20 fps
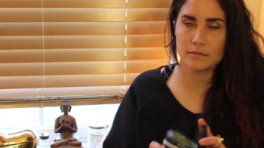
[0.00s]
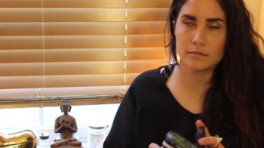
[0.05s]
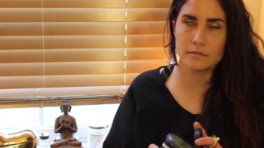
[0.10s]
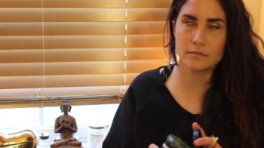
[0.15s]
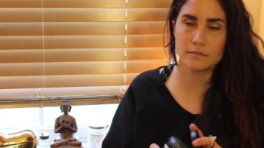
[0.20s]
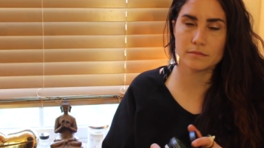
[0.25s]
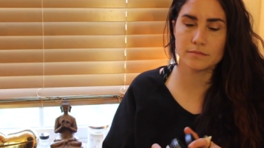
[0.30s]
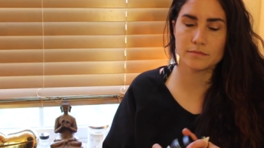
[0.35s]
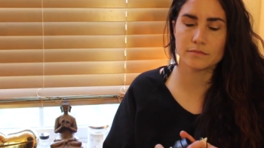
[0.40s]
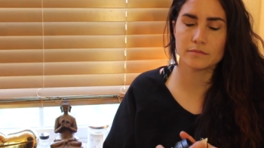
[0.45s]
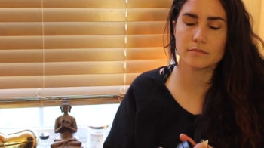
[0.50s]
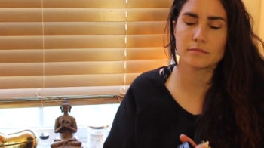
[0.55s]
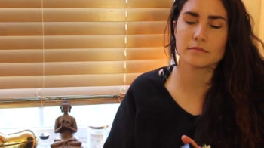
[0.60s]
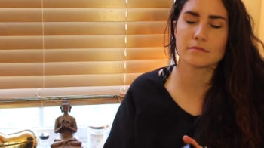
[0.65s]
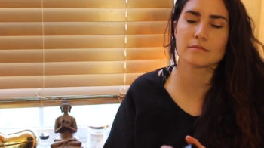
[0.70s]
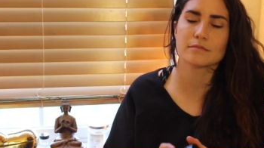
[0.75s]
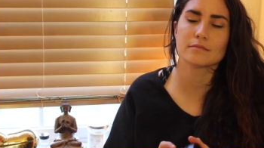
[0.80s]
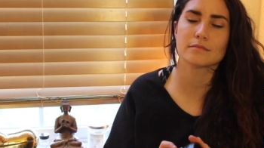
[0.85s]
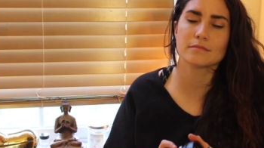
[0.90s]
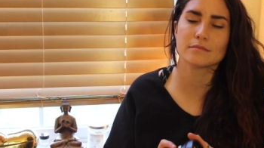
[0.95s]
Mmm,
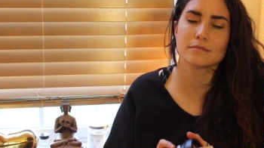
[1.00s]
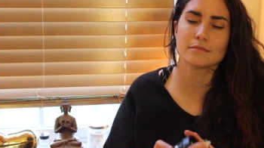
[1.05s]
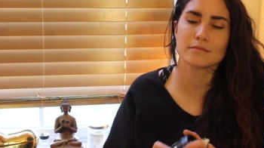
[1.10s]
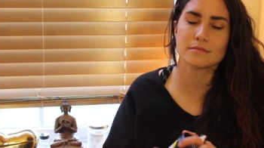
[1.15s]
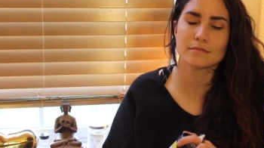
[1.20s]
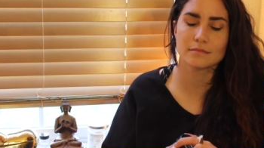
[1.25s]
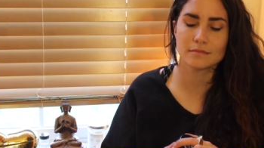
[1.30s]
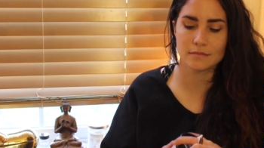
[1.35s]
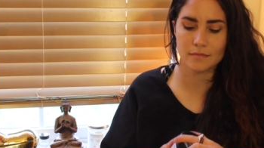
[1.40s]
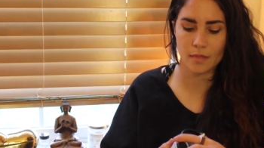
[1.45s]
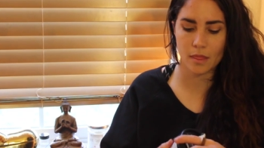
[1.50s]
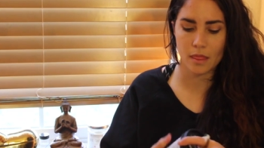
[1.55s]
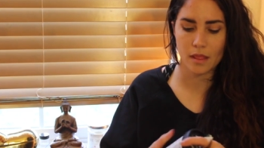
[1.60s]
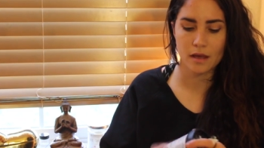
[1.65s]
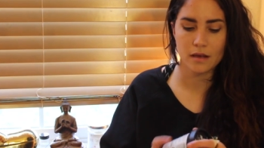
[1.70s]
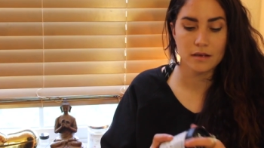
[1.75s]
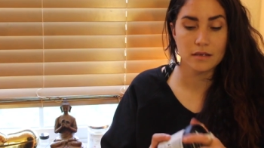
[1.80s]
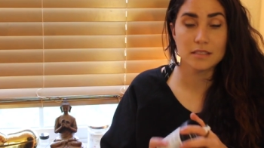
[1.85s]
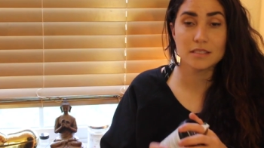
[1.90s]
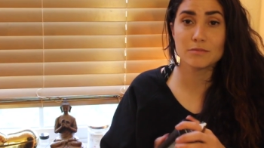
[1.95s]
mmm.
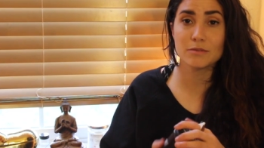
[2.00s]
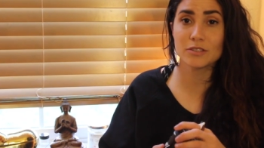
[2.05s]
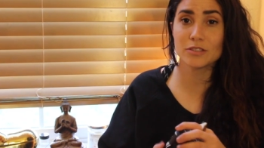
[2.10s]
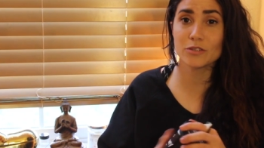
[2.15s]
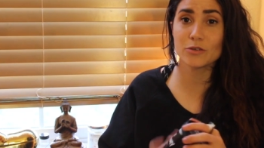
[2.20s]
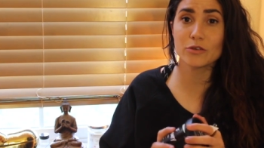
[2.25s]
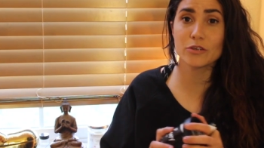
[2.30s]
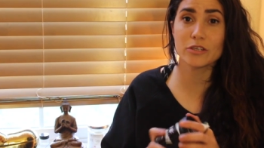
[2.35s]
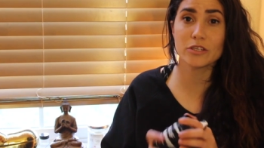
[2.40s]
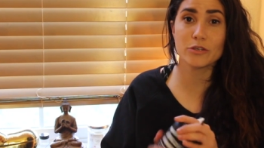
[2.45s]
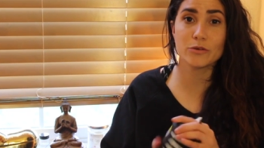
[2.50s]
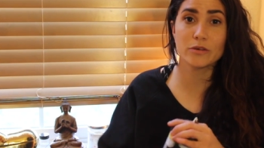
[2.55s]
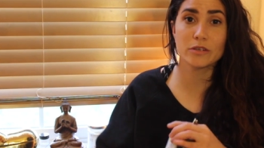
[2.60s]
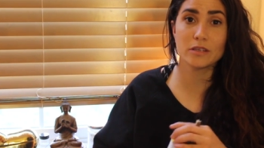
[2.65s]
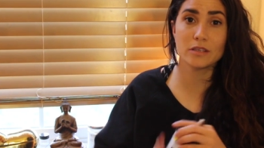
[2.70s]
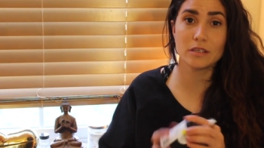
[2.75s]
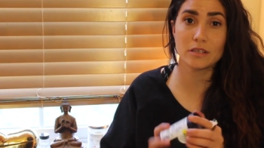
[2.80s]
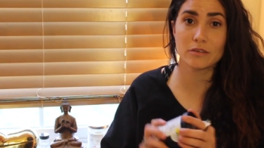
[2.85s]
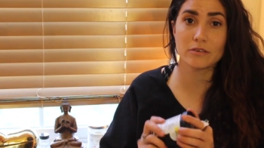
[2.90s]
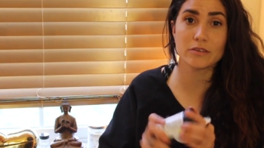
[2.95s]
It smells so good you
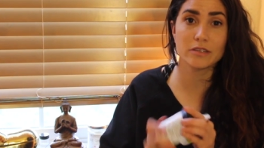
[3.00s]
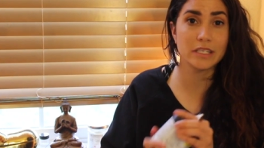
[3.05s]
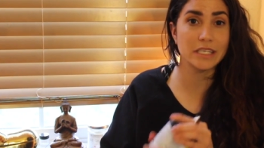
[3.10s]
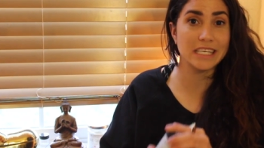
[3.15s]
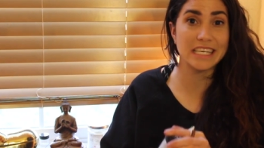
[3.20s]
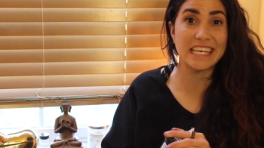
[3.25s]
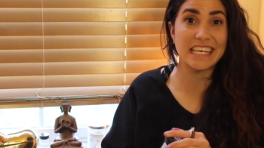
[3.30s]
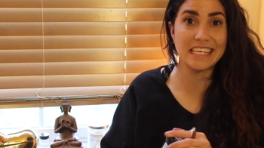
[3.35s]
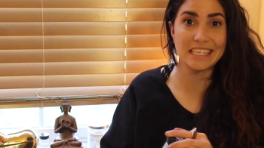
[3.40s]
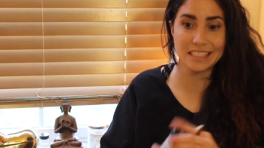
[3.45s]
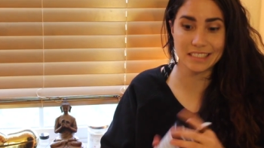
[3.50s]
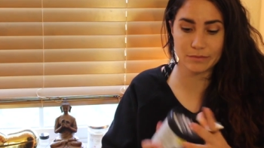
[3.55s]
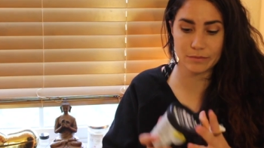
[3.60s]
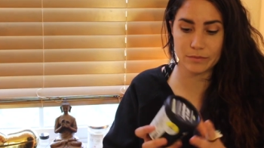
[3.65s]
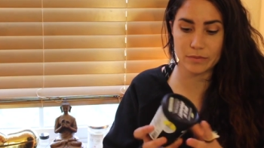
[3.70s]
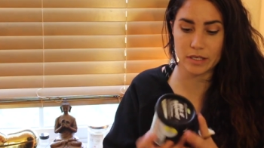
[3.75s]
could literally eat it.